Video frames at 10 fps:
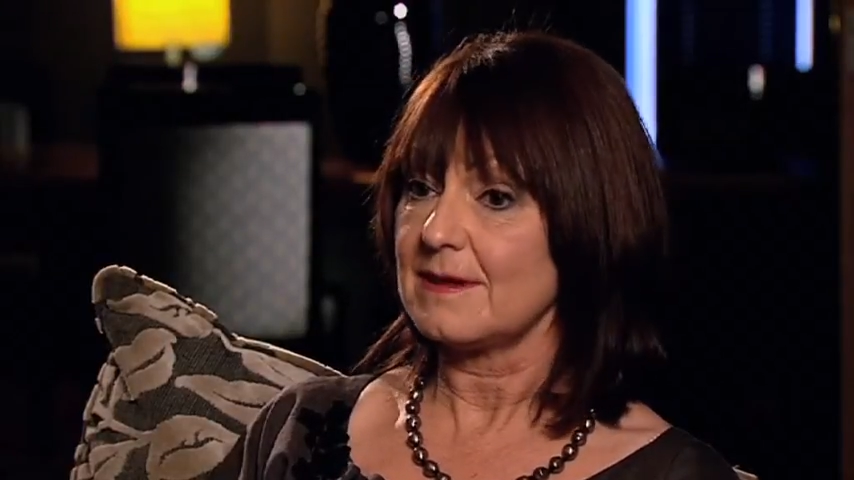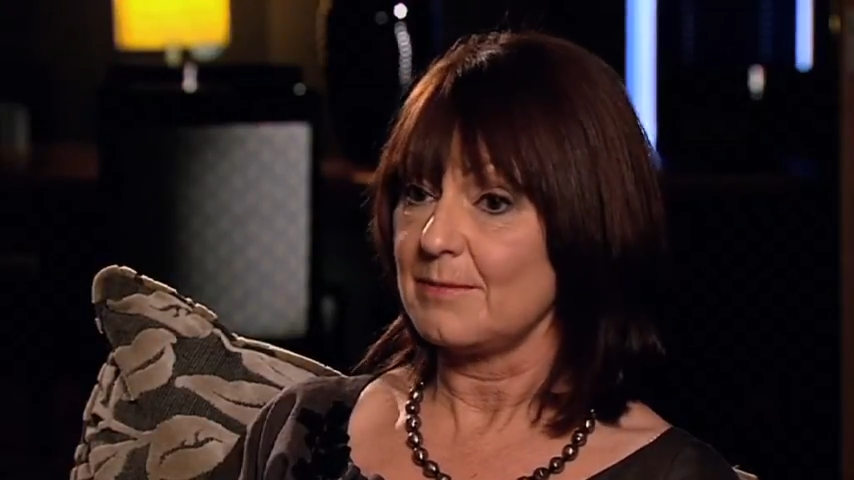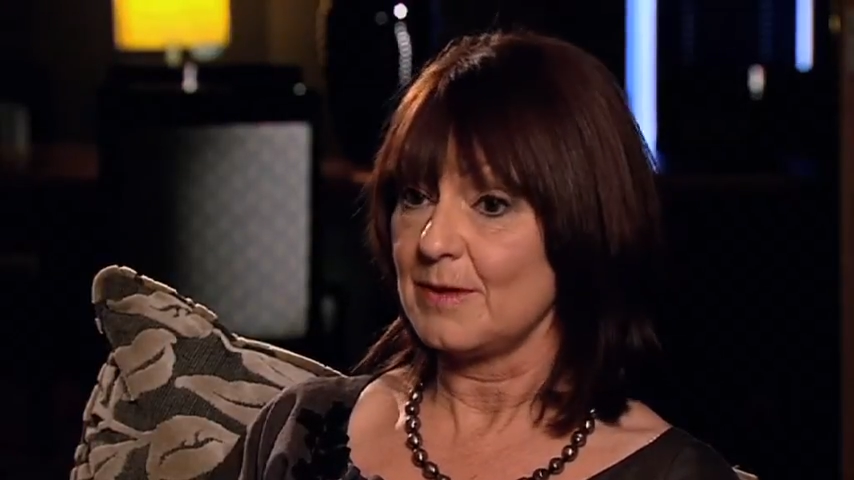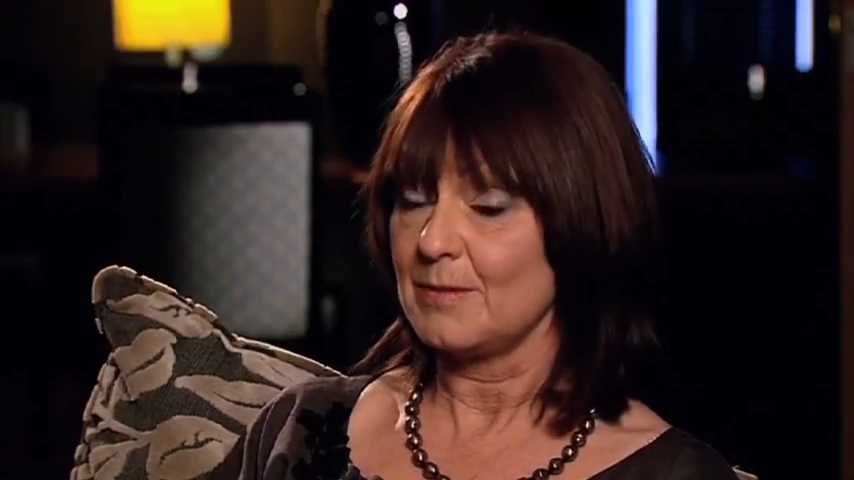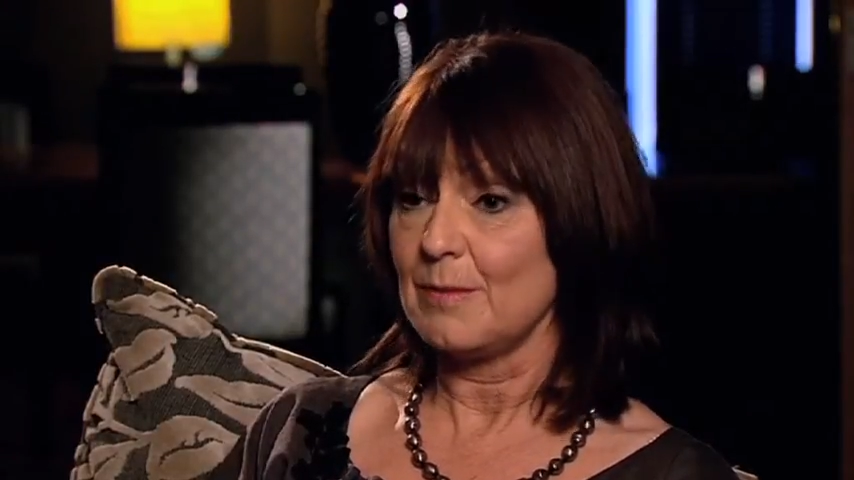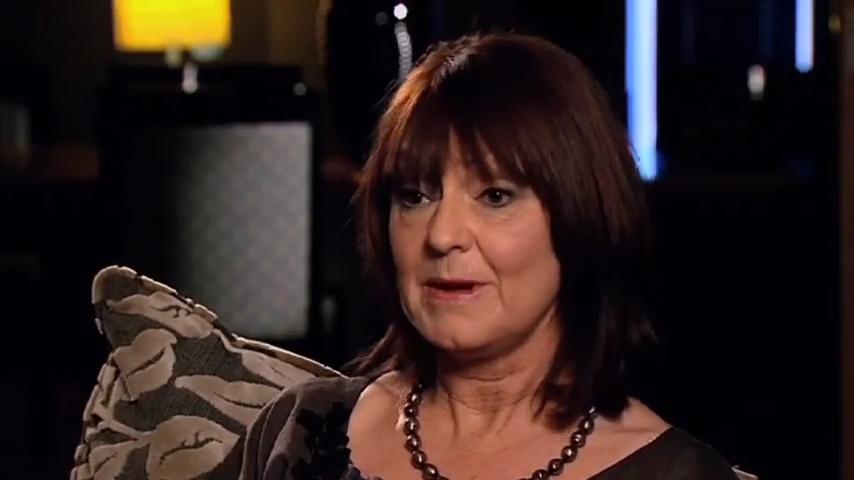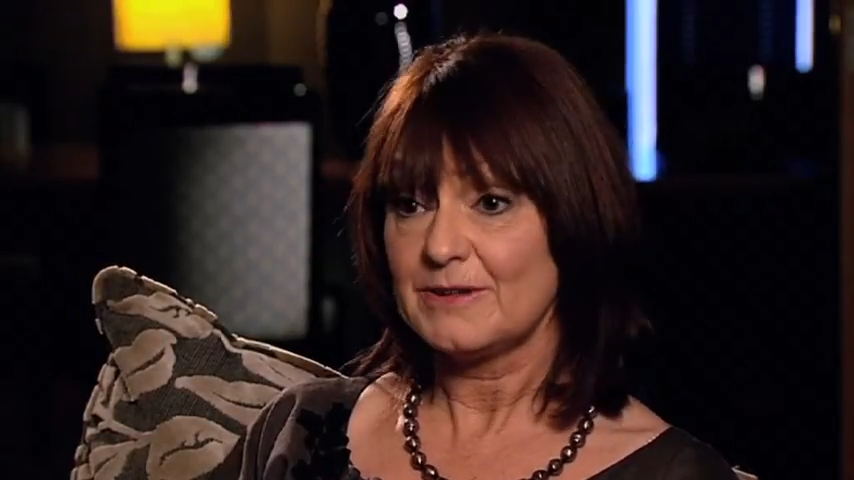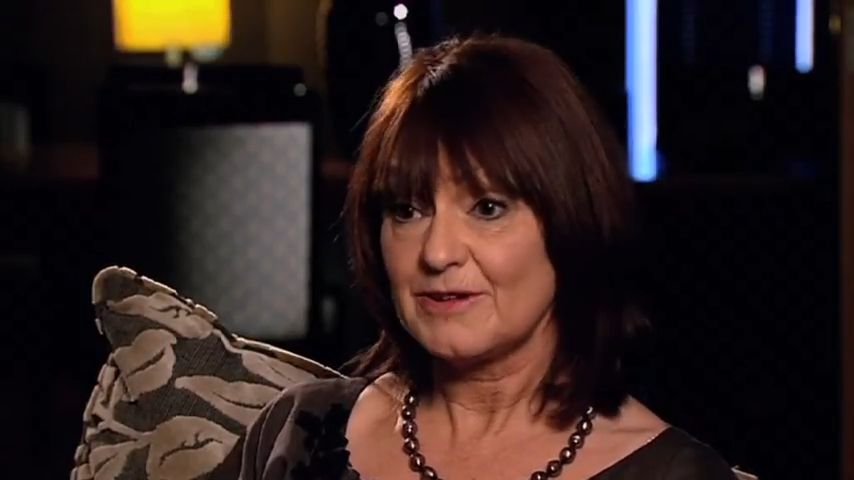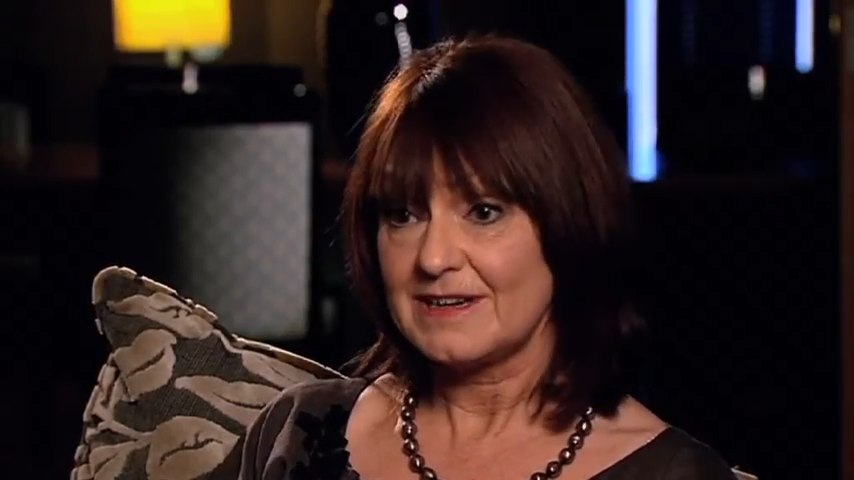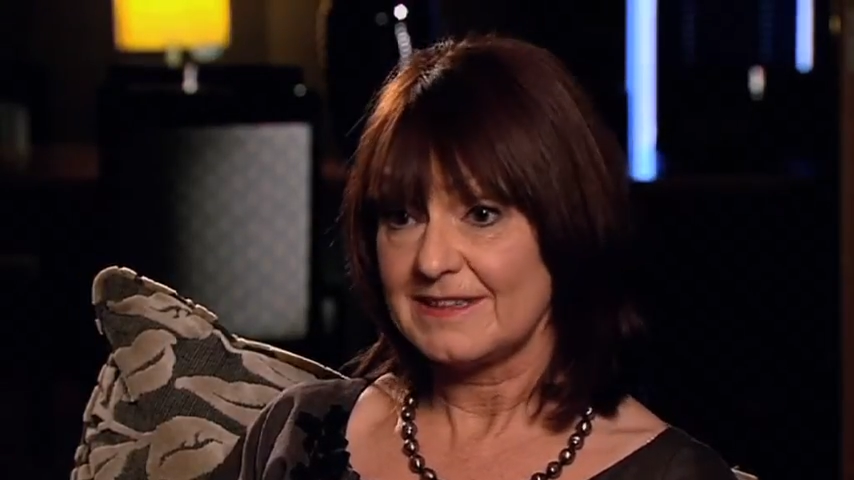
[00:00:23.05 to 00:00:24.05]
some of them are
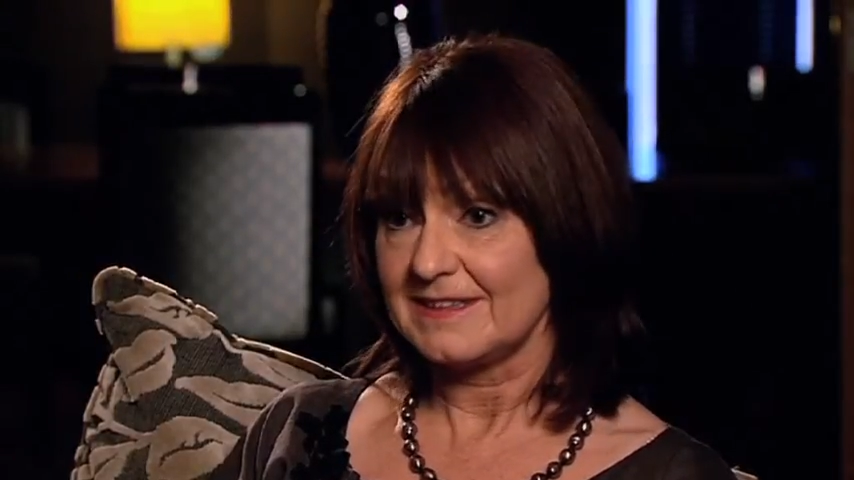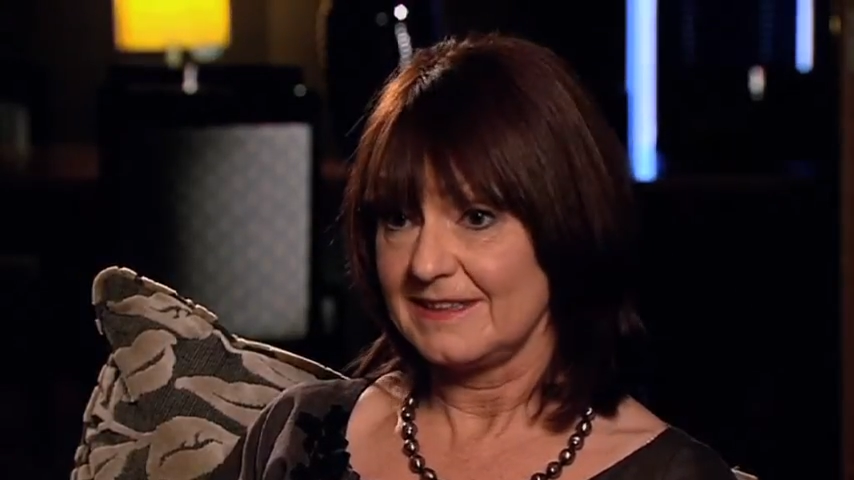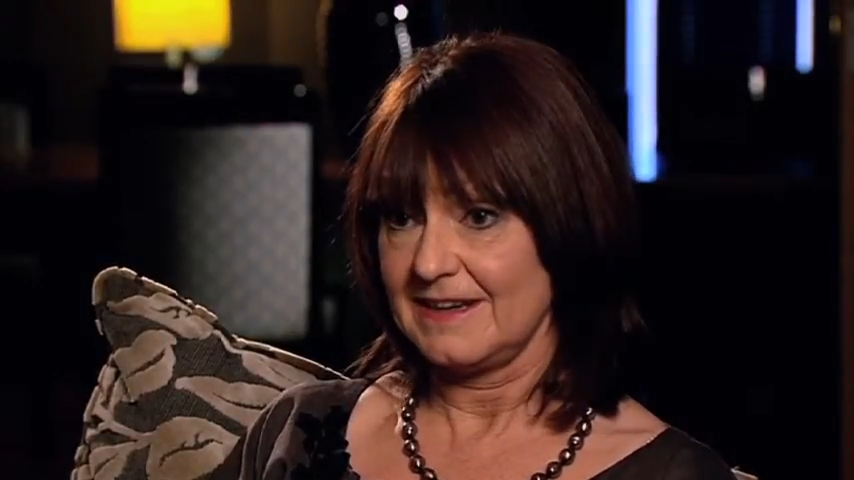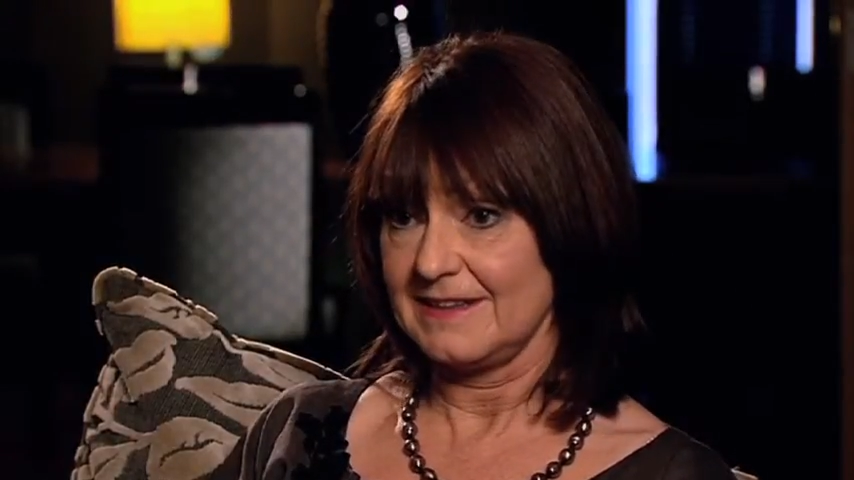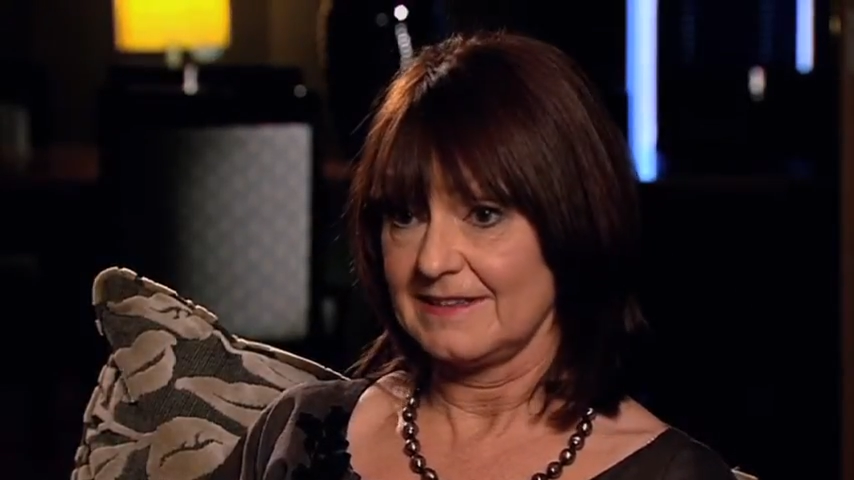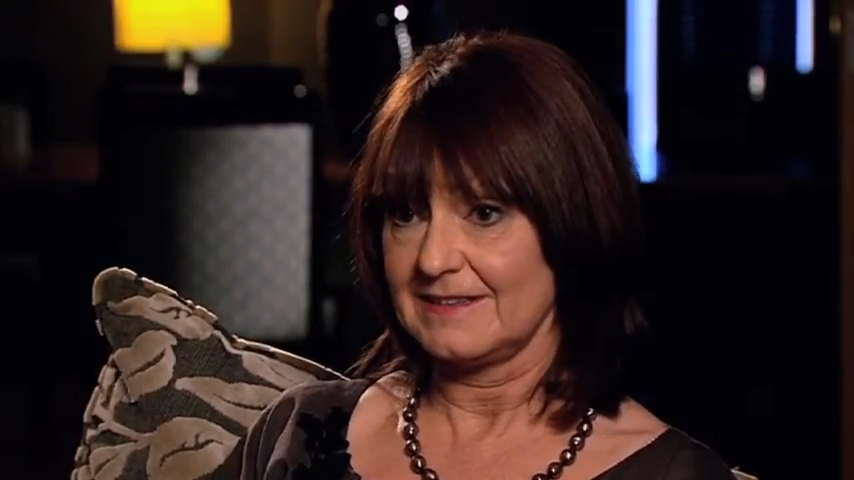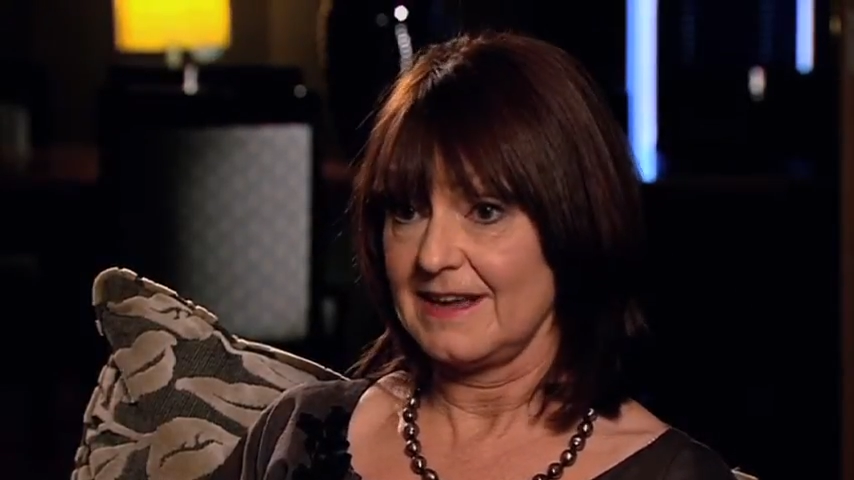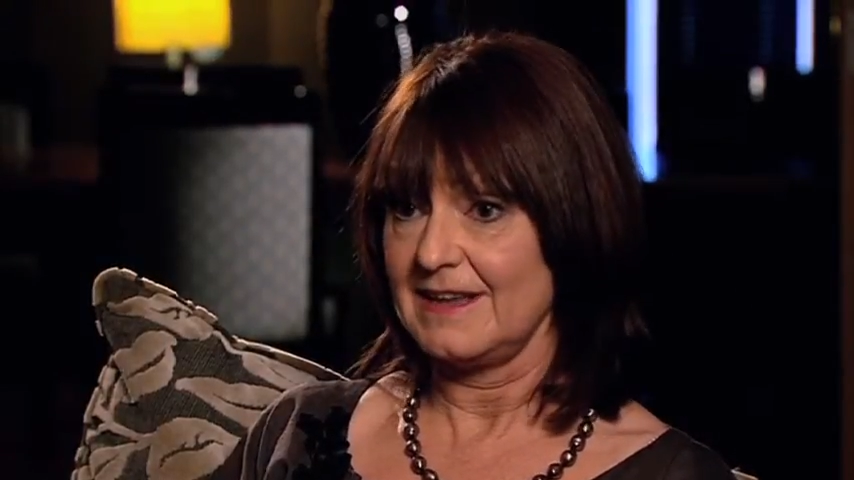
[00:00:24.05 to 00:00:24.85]
better at it than others,